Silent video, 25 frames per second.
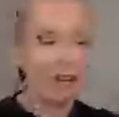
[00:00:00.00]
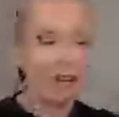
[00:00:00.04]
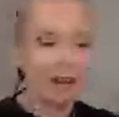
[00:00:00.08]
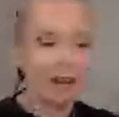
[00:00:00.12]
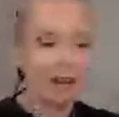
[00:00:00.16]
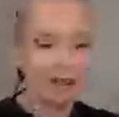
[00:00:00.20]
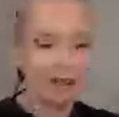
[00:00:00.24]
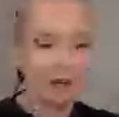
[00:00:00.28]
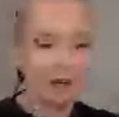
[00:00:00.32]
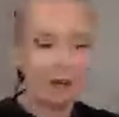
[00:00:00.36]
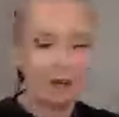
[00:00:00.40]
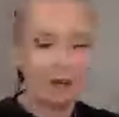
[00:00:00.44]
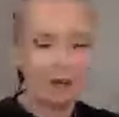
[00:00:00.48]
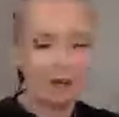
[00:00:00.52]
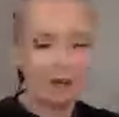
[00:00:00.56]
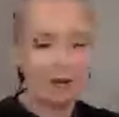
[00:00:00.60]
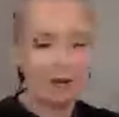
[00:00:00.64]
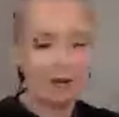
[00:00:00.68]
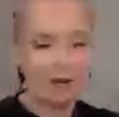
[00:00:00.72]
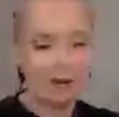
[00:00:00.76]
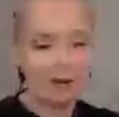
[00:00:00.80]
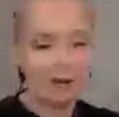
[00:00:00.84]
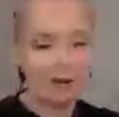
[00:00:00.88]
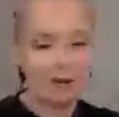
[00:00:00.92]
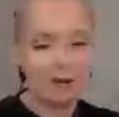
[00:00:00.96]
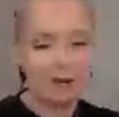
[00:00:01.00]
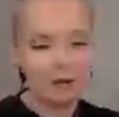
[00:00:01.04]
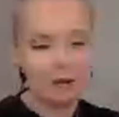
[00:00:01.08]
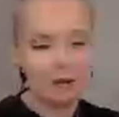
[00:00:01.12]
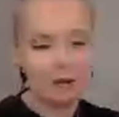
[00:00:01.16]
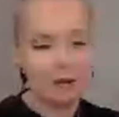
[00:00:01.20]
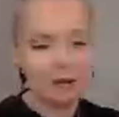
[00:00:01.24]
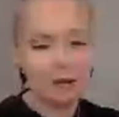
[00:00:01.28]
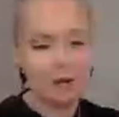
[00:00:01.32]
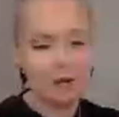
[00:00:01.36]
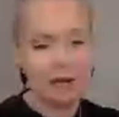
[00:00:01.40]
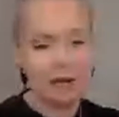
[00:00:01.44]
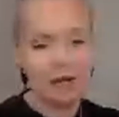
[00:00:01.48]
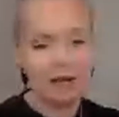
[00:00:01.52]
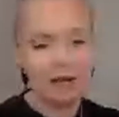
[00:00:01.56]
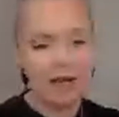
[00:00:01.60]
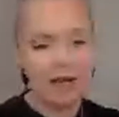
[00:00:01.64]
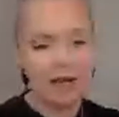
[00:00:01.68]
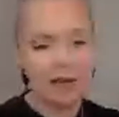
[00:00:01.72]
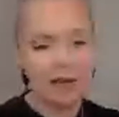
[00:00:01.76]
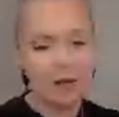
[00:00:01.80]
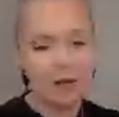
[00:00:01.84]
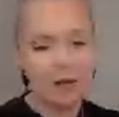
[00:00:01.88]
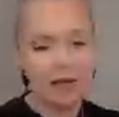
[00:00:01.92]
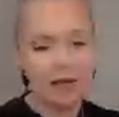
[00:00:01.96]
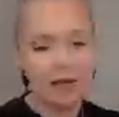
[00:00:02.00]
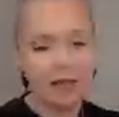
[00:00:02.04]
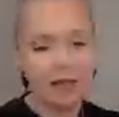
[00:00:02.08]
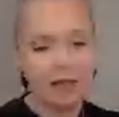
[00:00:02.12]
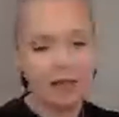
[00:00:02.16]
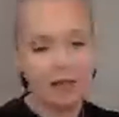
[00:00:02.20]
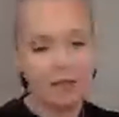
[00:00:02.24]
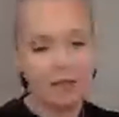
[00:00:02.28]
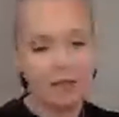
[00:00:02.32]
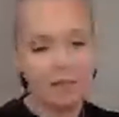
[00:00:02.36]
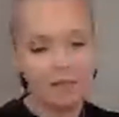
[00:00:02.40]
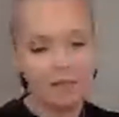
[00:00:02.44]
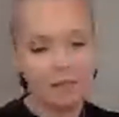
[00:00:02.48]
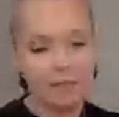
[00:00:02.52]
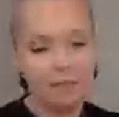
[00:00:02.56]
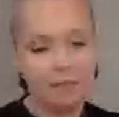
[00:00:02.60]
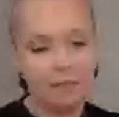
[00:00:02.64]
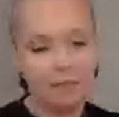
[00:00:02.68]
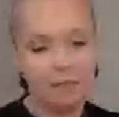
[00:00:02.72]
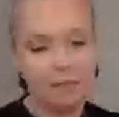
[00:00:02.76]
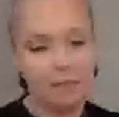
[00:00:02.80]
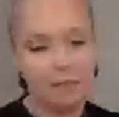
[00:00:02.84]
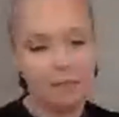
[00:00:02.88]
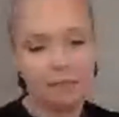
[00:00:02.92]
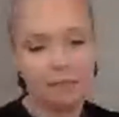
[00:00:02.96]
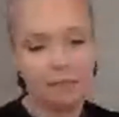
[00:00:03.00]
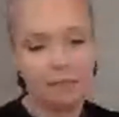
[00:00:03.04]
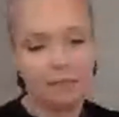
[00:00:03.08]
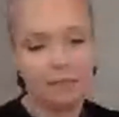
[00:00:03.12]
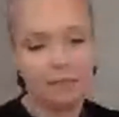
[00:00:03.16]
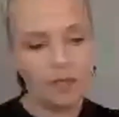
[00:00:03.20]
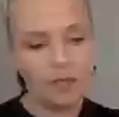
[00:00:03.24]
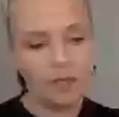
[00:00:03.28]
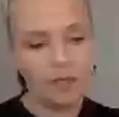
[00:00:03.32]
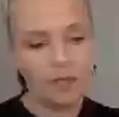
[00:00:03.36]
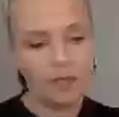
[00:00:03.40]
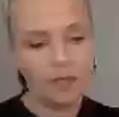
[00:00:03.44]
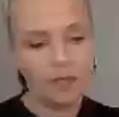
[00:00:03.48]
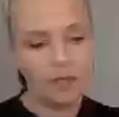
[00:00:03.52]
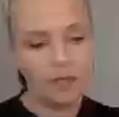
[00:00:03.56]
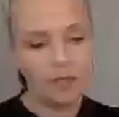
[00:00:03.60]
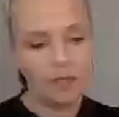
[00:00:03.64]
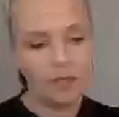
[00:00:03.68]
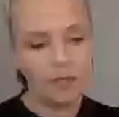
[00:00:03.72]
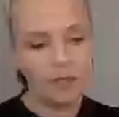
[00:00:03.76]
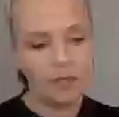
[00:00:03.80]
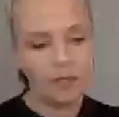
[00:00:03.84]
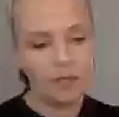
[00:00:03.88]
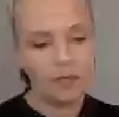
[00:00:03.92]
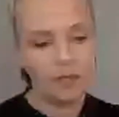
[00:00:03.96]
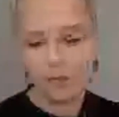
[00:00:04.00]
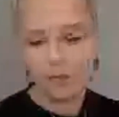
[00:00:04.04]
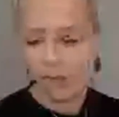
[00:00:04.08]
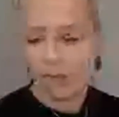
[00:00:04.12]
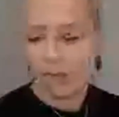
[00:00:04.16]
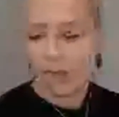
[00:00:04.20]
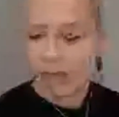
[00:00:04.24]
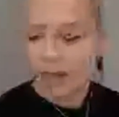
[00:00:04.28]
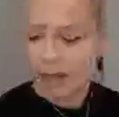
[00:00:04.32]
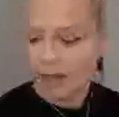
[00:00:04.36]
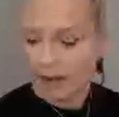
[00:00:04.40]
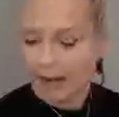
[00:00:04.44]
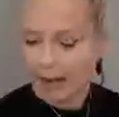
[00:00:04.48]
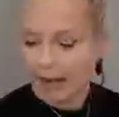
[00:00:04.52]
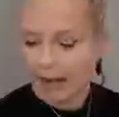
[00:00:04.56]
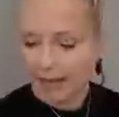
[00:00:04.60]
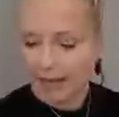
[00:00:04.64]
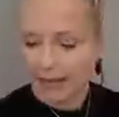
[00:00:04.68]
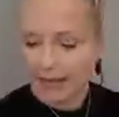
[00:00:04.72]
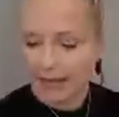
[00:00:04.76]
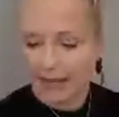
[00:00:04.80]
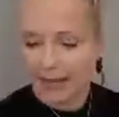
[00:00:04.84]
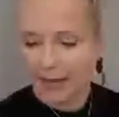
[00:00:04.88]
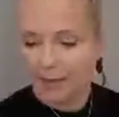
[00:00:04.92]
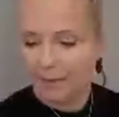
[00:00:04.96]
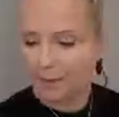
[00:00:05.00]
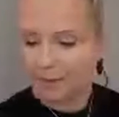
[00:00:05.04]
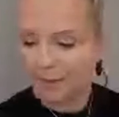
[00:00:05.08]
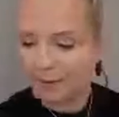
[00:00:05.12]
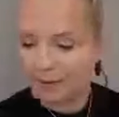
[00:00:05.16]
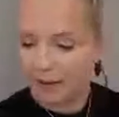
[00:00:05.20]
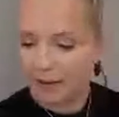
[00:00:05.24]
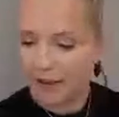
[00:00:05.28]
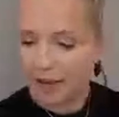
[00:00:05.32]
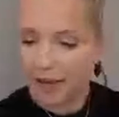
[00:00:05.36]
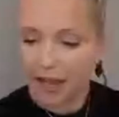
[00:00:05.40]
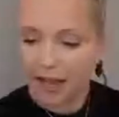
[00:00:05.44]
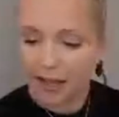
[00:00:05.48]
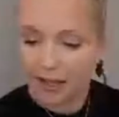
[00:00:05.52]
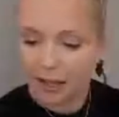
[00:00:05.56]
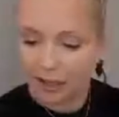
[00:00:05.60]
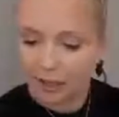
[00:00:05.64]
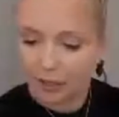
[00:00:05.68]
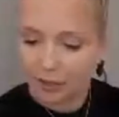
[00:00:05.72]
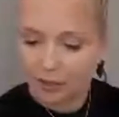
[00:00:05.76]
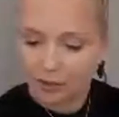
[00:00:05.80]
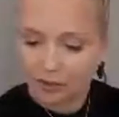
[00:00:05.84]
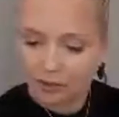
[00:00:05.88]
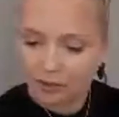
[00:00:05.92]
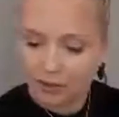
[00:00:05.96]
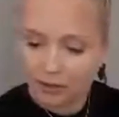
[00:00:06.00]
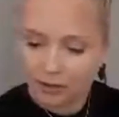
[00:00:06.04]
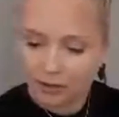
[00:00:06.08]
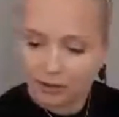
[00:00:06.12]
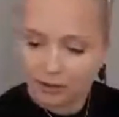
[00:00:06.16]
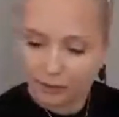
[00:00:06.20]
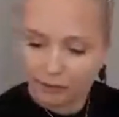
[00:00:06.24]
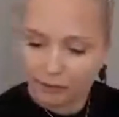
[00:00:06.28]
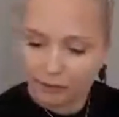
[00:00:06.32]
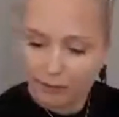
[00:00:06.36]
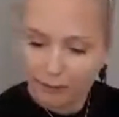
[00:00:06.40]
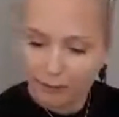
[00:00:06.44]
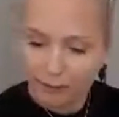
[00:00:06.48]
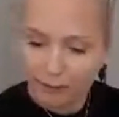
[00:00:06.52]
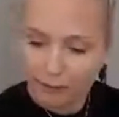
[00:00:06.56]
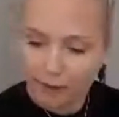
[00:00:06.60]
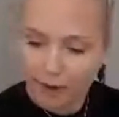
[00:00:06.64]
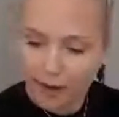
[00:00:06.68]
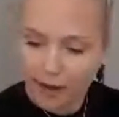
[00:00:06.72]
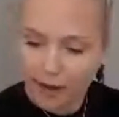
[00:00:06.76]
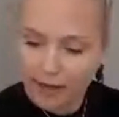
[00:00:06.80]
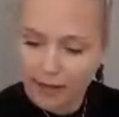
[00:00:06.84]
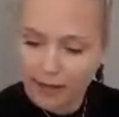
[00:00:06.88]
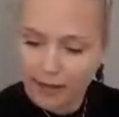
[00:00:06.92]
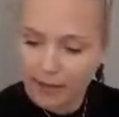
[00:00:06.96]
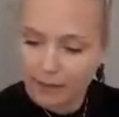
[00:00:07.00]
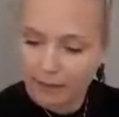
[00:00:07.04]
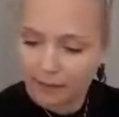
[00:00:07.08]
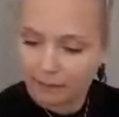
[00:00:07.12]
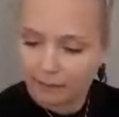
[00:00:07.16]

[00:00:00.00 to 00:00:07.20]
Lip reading: cover that well. So next time I'll use a different brand.